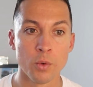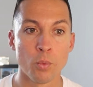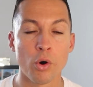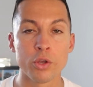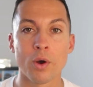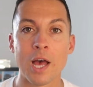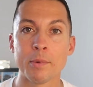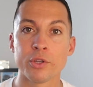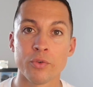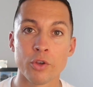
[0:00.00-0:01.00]
What are your
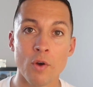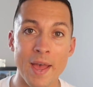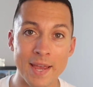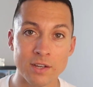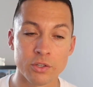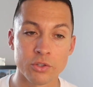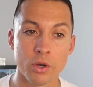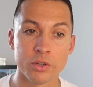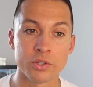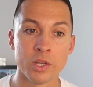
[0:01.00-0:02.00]
habits for your
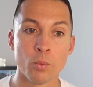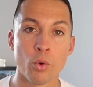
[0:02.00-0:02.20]
exercise?